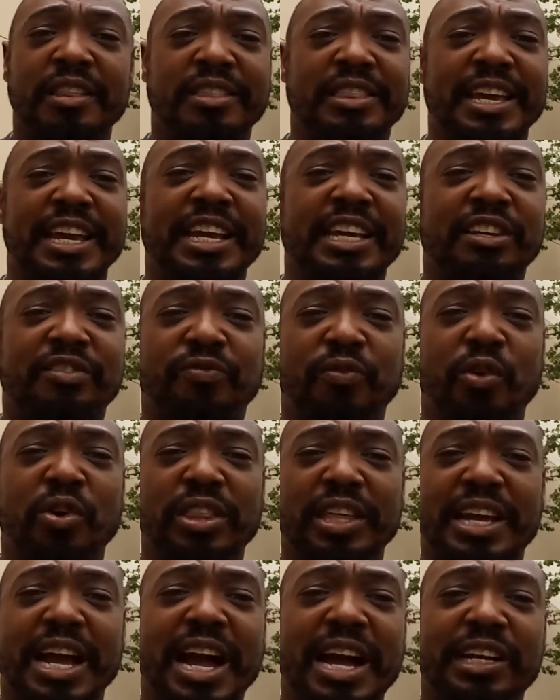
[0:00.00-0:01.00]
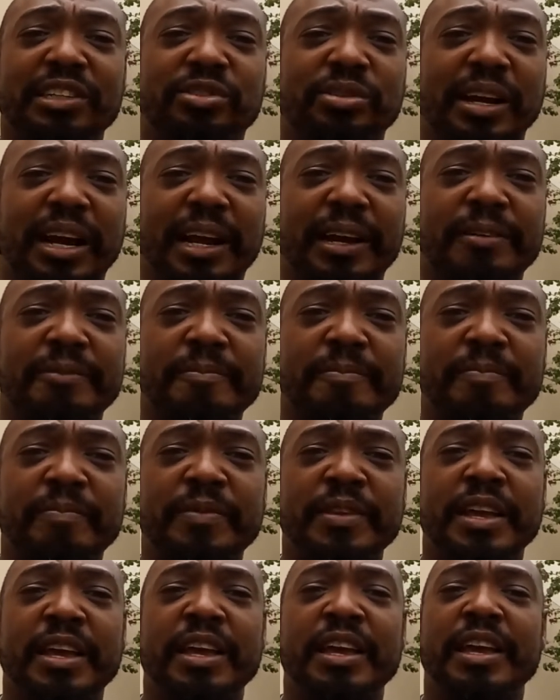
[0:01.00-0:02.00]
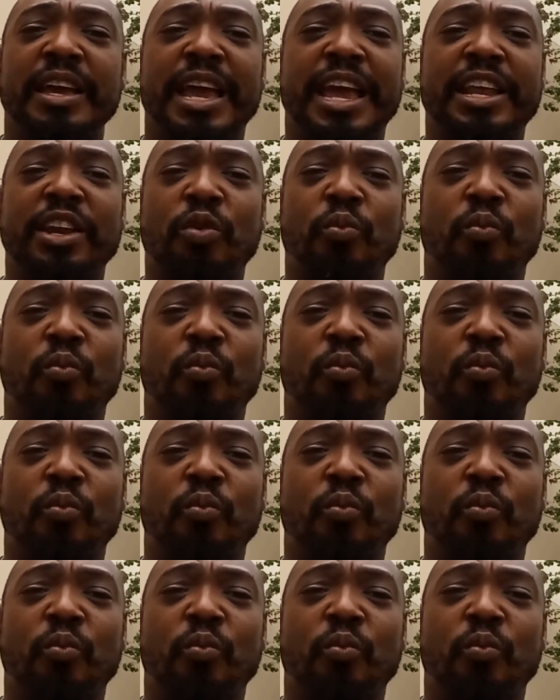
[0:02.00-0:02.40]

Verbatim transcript: things for the contract. And